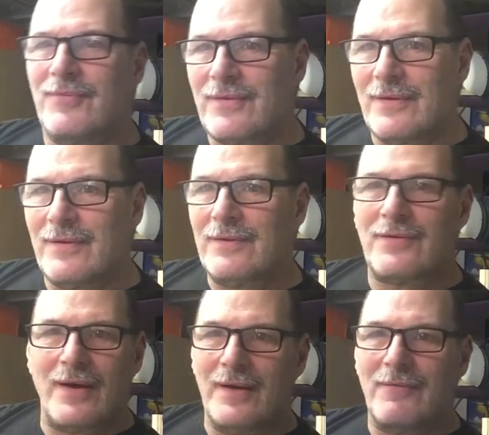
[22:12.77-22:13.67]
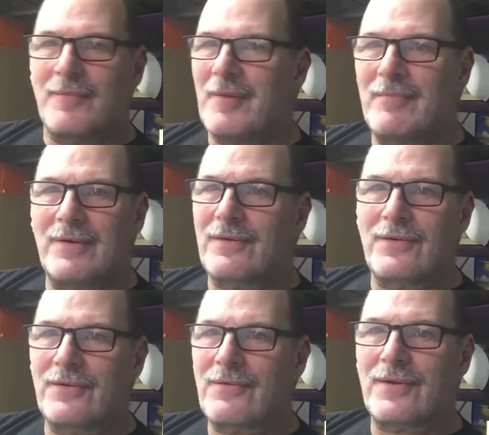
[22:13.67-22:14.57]
still trying to remember to
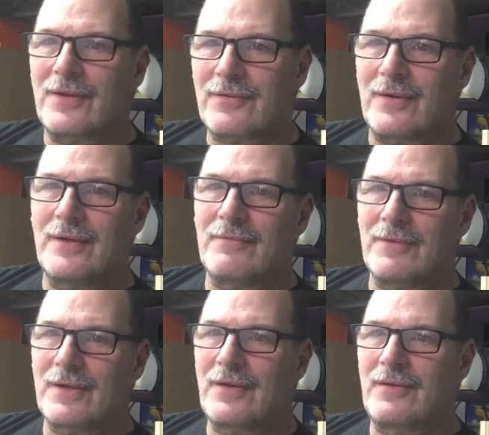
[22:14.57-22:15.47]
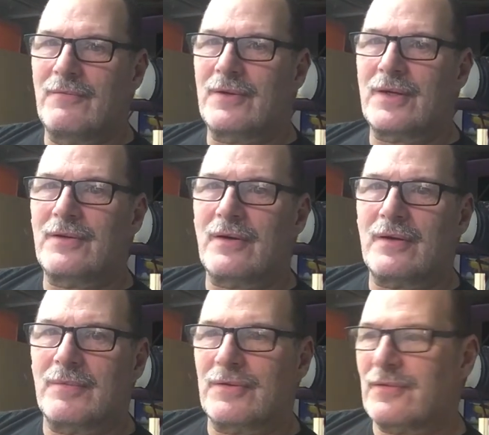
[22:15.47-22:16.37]
do things right when I
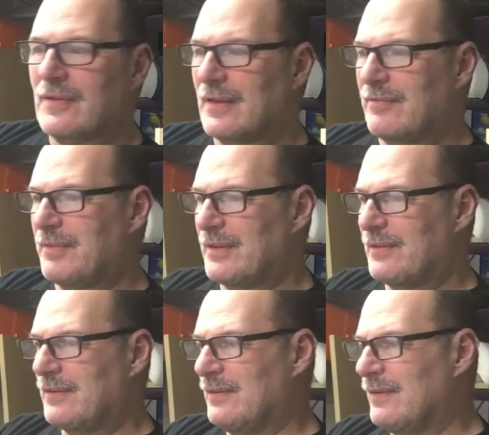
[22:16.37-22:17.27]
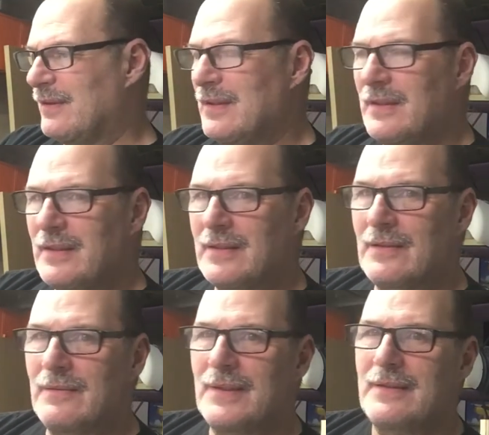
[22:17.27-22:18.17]
talk about stuff. But you
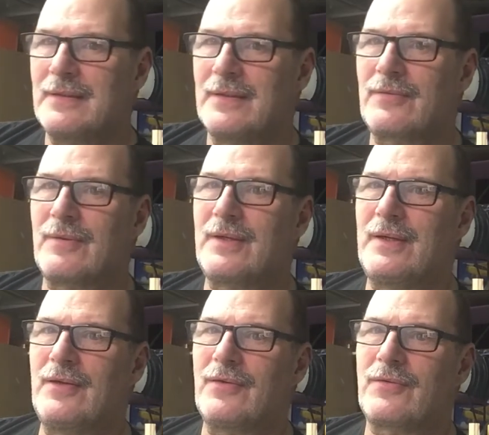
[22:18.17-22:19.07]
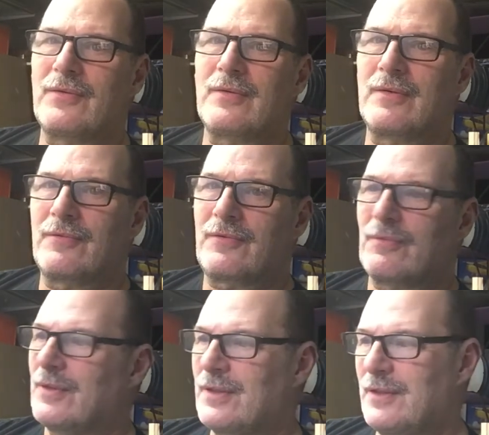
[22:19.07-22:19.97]
know what? It's what it is. It's
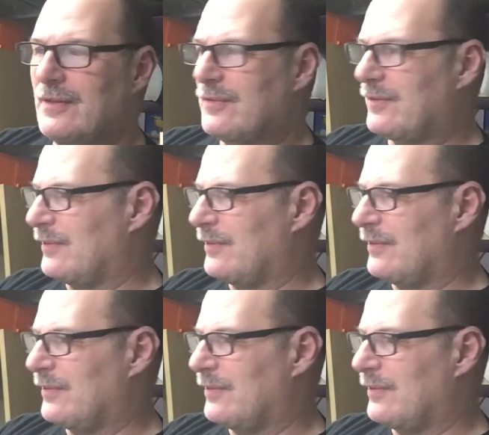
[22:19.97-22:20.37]
what it is.